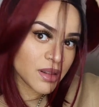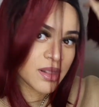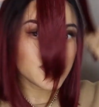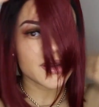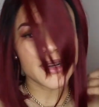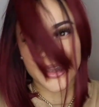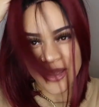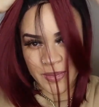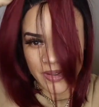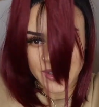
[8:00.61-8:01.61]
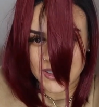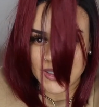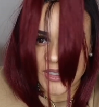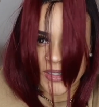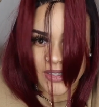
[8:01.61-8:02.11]
glue it down
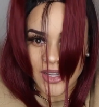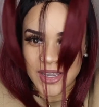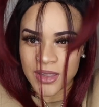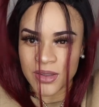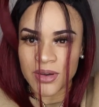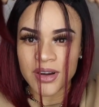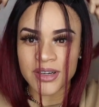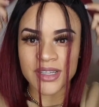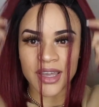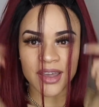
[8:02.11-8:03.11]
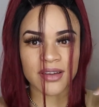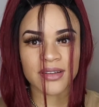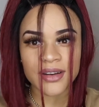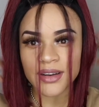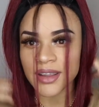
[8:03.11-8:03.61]
because your girl ain't glue hers down.
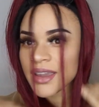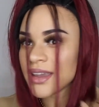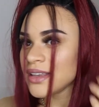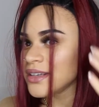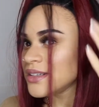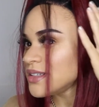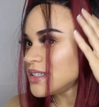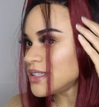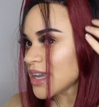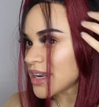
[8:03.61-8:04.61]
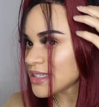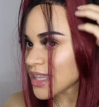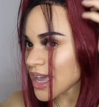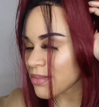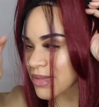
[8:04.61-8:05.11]
And she's kind of
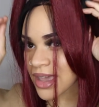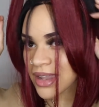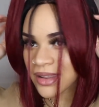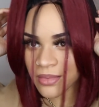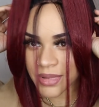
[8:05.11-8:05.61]
sliding back a little